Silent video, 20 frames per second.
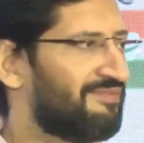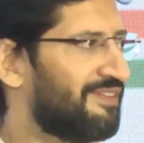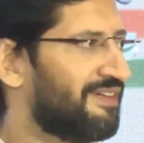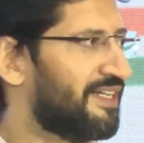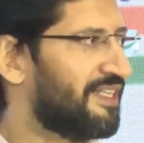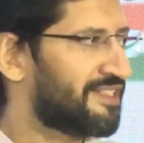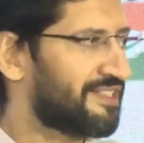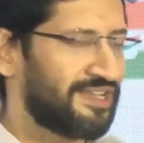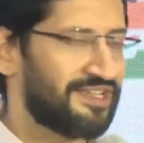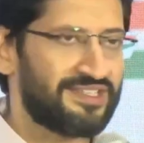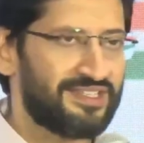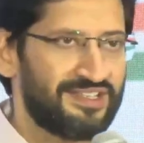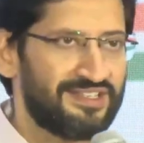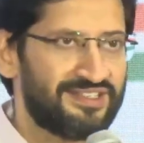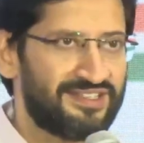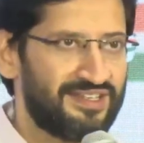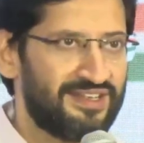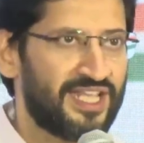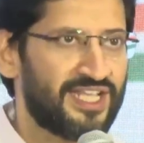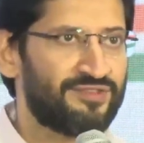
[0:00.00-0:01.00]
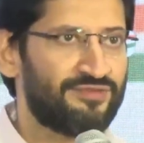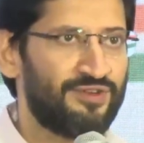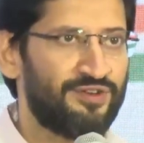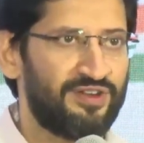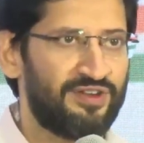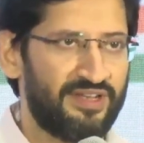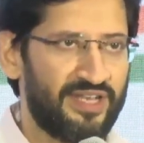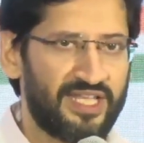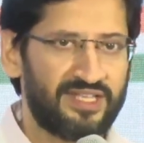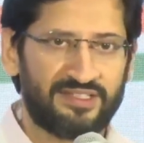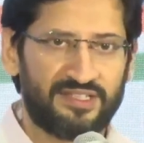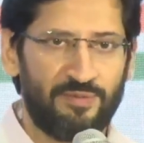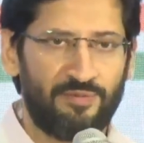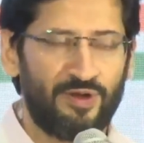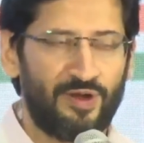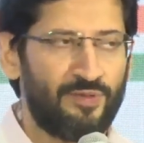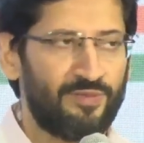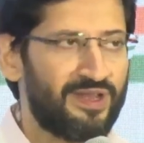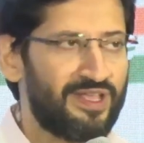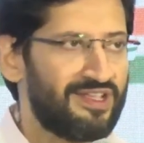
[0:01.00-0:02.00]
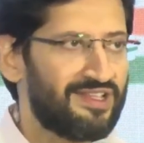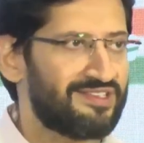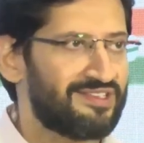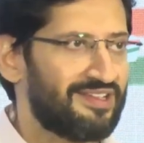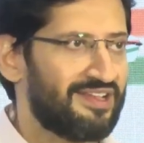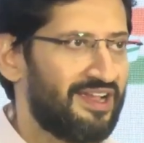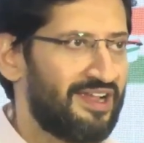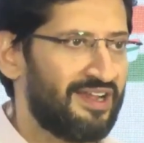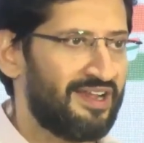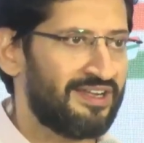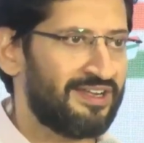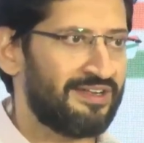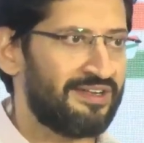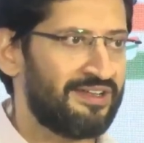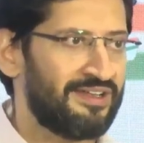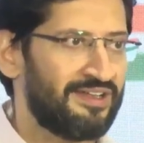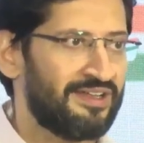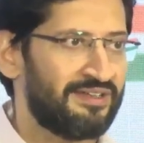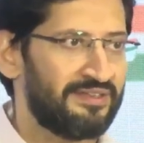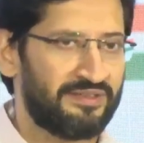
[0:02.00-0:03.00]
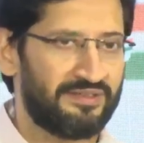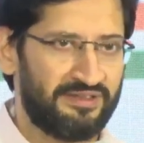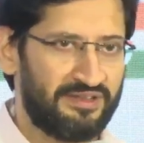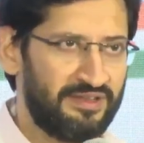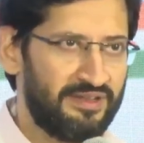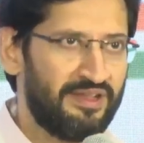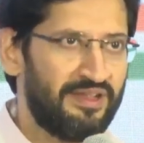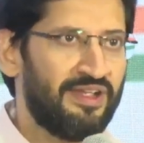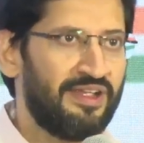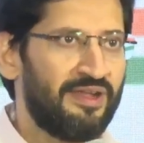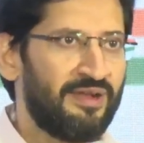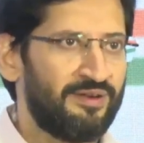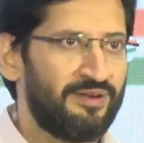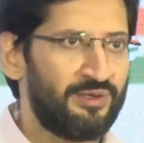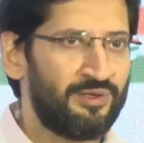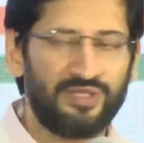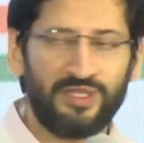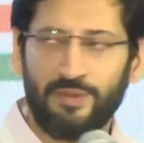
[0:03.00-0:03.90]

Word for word: discussions in next few, next couple of days, and do the